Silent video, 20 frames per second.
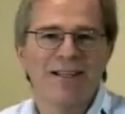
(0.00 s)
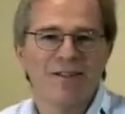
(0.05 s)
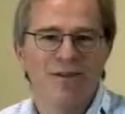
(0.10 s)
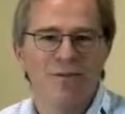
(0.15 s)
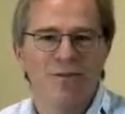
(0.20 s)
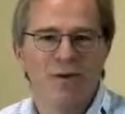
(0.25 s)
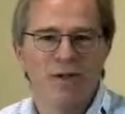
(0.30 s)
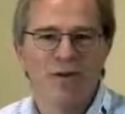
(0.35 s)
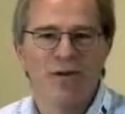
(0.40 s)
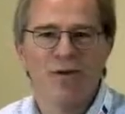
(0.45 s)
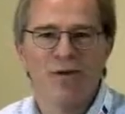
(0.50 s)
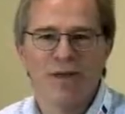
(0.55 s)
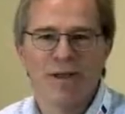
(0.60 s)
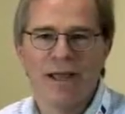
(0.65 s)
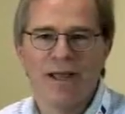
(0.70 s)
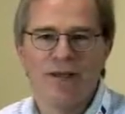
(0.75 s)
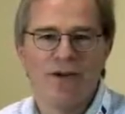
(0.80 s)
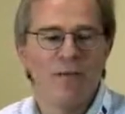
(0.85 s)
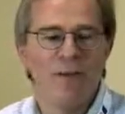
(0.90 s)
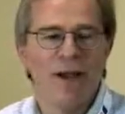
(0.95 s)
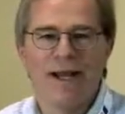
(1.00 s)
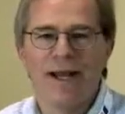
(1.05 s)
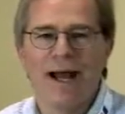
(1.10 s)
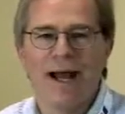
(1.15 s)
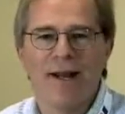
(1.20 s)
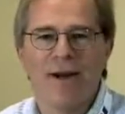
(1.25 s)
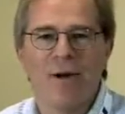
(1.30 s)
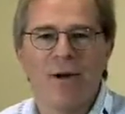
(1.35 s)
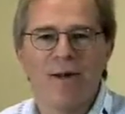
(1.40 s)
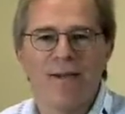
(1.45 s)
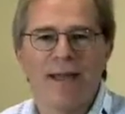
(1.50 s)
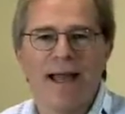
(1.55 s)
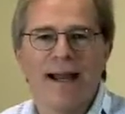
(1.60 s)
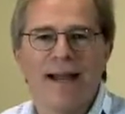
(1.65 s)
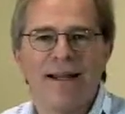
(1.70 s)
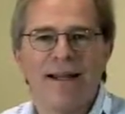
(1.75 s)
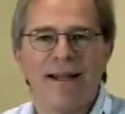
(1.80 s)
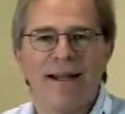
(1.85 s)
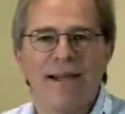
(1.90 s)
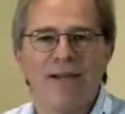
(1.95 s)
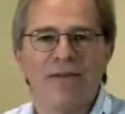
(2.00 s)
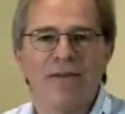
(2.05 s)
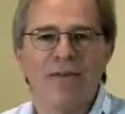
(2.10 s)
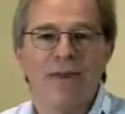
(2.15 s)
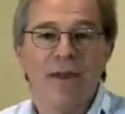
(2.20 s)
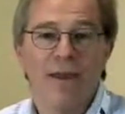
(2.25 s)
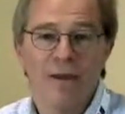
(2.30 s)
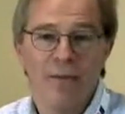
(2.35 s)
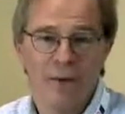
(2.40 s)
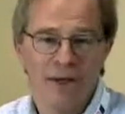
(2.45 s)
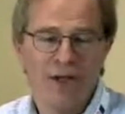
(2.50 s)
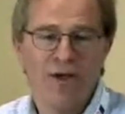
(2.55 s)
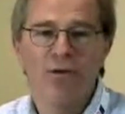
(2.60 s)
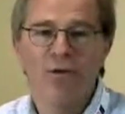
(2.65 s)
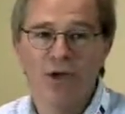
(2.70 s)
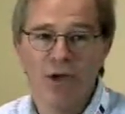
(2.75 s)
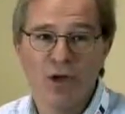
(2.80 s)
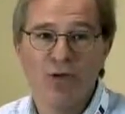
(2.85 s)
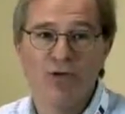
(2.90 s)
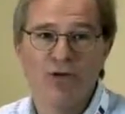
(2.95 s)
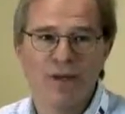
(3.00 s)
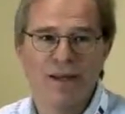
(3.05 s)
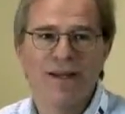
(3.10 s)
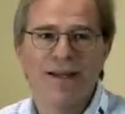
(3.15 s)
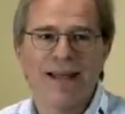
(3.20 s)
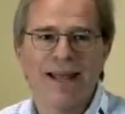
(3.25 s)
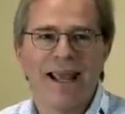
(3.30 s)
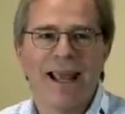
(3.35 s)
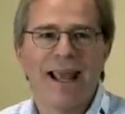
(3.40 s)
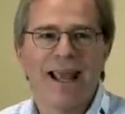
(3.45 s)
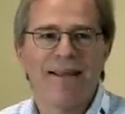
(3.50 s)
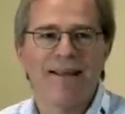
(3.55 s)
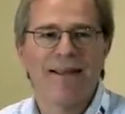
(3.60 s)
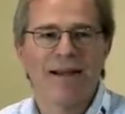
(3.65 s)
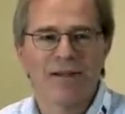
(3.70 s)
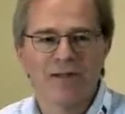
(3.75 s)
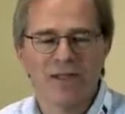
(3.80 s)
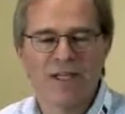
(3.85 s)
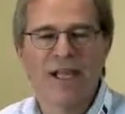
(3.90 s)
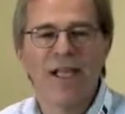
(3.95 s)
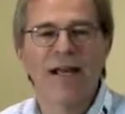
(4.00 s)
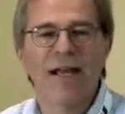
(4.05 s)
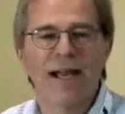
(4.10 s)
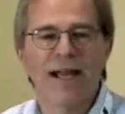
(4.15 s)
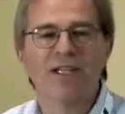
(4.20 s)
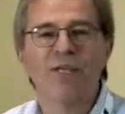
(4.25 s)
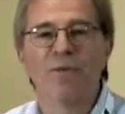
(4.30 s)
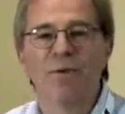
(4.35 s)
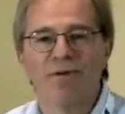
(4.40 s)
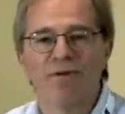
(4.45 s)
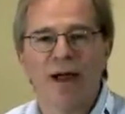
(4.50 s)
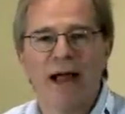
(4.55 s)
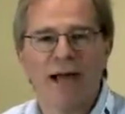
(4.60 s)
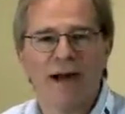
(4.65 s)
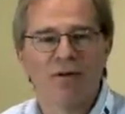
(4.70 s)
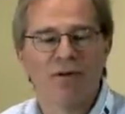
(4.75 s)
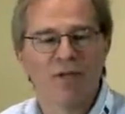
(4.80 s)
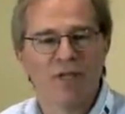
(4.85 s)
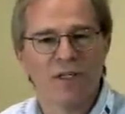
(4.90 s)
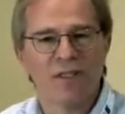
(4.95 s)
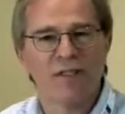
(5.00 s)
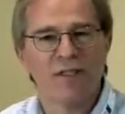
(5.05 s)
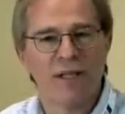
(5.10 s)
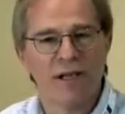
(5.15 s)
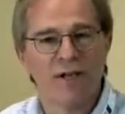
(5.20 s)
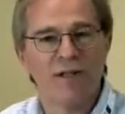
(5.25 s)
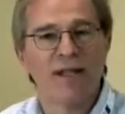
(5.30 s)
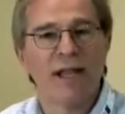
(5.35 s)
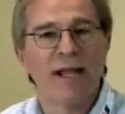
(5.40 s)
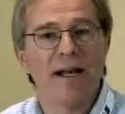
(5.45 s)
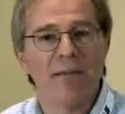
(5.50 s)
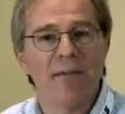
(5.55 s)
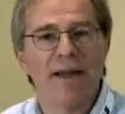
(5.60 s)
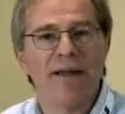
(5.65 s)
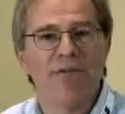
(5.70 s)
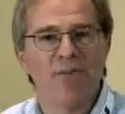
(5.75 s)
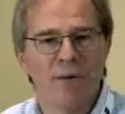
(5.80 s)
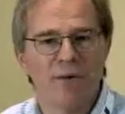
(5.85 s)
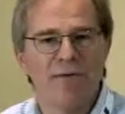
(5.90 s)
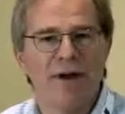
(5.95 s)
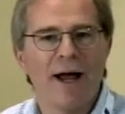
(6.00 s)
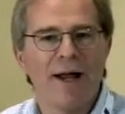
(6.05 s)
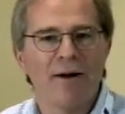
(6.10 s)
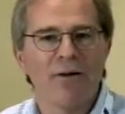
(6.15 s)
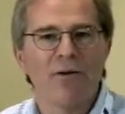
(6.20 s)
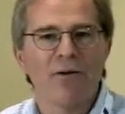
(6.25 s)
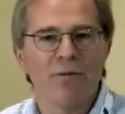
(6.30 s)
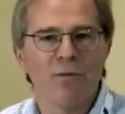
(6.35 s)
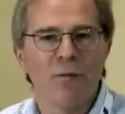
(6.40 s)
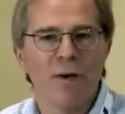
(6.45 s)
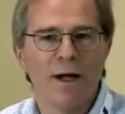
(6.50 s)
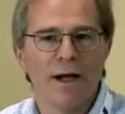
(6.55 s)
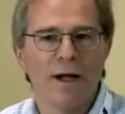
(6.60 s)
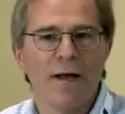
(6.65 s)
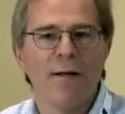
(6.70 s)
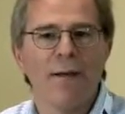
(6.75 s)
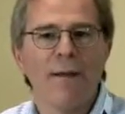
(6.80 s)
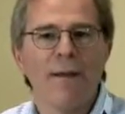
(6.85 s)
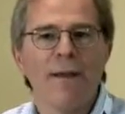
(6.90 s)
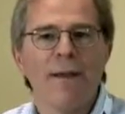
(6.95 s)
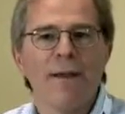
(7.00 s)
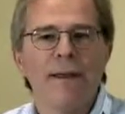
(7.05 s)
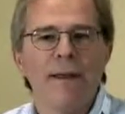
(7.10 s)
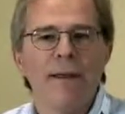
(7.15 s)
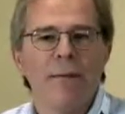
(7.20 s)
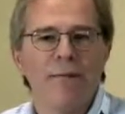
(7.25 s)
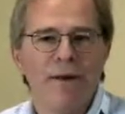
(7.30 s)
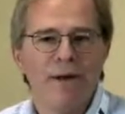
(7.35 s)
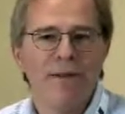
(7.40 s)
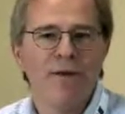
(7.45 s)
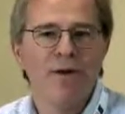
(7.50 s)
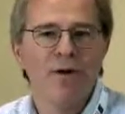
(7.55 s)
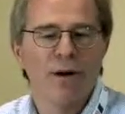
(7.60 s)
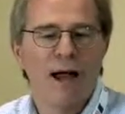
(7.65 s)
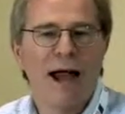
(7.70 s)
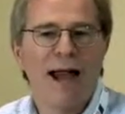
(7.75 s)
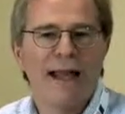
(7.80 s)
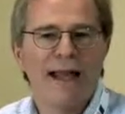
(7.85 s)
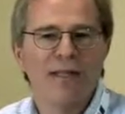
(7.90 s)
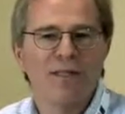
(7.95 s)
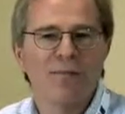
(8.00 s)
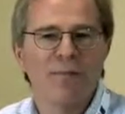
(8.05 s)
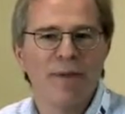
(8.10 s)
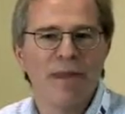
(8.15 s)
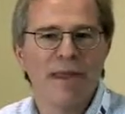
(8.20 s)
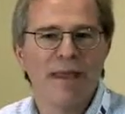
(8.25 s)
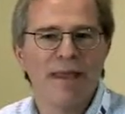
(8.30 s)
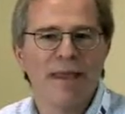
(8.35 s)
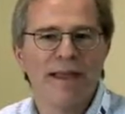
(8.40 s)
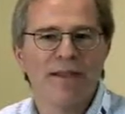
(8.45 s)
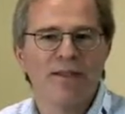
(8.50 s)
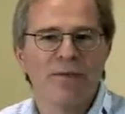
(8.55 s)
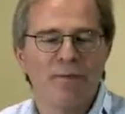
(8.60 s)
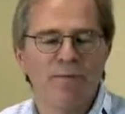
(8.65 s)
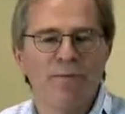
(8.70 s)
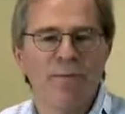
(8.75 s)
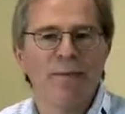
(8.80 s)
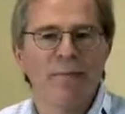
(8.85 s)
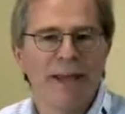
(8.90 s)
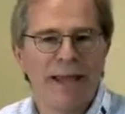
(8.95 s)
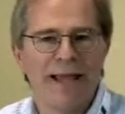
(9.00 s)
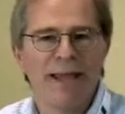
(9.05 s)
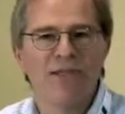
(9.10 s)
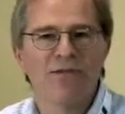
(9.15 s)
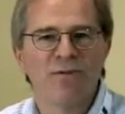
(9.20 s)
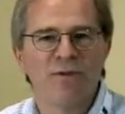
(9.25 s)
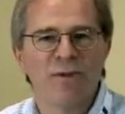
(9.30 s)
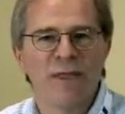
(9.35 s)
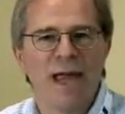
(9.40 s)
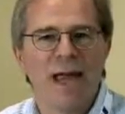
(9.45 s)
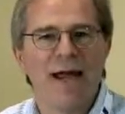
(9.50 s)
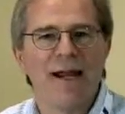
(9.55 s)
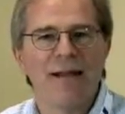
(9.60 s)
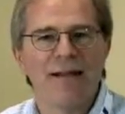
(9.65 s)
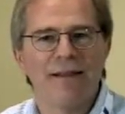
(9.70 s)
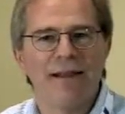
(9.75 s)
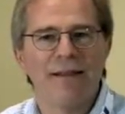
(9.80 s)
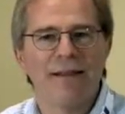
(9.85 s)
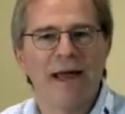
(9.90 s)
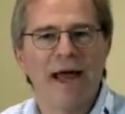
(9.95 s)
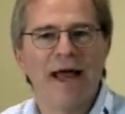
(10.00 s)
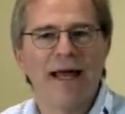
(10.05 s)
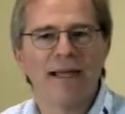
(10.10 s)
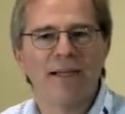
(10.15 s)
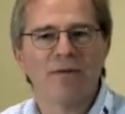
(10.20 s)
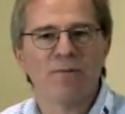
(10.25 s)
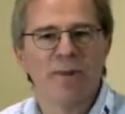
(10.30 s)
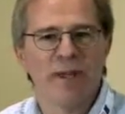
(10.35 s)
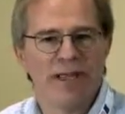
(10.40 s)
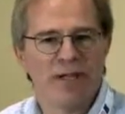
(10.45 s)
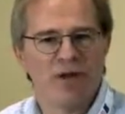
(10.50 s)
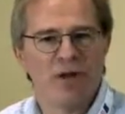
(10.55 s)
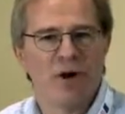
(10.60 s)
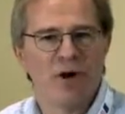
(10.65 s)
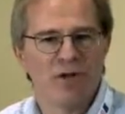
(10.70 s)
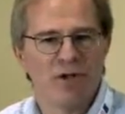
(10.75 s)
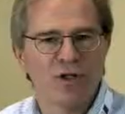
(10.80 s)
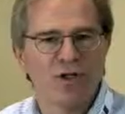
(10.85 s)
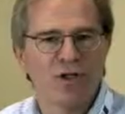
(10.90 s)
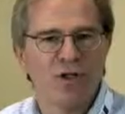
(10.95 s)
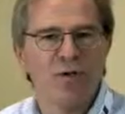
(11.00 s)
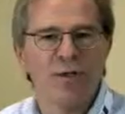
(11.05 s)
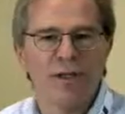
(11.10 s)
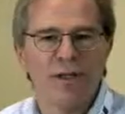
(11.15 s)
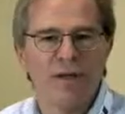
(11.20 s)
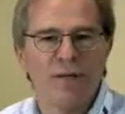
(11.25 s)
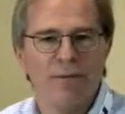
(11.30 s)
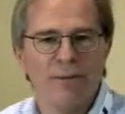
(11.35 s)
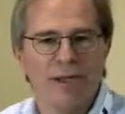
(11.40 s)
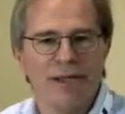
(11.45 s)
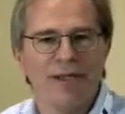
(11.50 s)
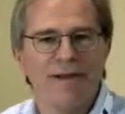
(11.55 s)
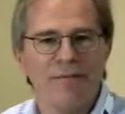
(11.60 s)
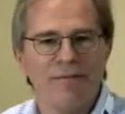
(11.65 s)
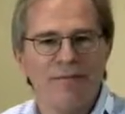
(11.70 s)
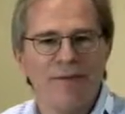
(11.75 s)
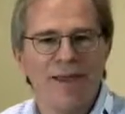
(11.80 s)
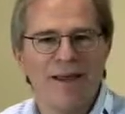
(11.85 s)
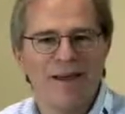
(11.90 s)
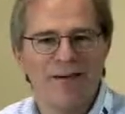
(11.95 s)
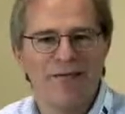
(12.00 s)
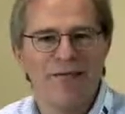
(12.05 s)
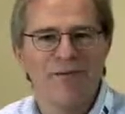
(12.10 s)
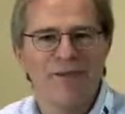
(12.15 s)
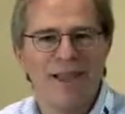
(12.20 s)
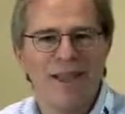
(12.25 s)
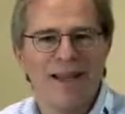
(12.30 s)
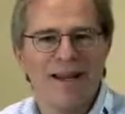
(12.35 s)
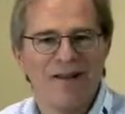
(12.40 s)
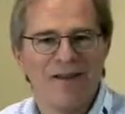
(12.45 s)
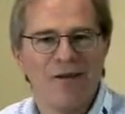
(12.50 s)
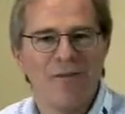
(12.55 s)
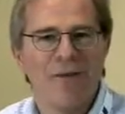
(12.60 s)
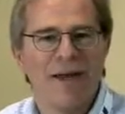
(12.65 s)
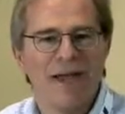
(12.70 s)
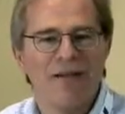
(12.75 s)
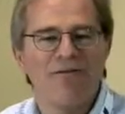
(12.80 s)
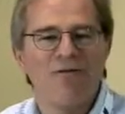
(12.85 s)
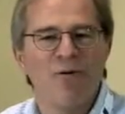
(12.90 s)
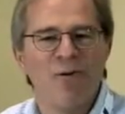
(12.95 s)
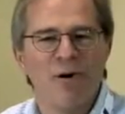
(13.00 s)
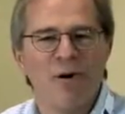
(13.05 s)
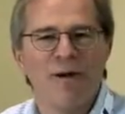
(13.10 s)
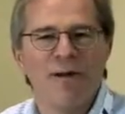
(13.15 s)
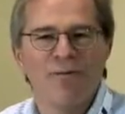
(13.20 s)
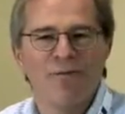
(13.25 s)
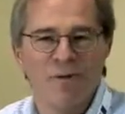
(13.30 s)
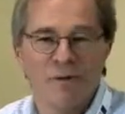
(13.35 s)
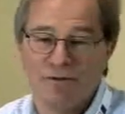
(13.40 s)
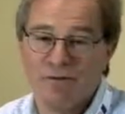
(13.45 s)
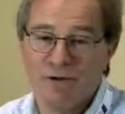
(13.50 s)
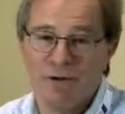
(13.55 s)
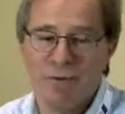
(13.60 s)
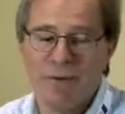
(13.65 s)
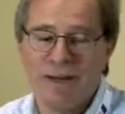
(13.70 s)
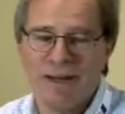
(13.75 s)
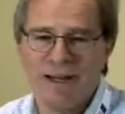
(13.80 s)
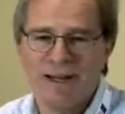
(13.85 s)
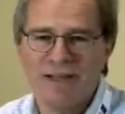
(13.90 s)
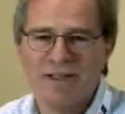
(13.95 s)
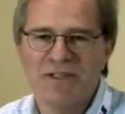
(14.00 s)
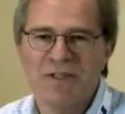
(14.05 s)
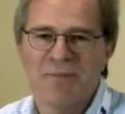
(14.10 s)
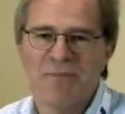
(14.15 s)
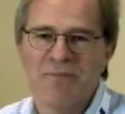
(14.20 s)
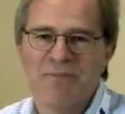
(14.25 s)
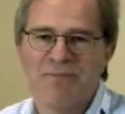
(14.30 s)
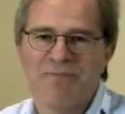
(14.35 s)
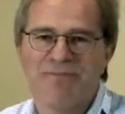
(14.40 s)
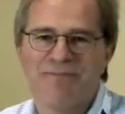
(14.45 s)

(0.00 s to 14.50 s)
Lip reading: and you may not know what that is, but you use it, and their DNS providers, their database provider as well. But your ISP pays for that, and then the ISP charges you a little bit, and you pay for it with a few pennies.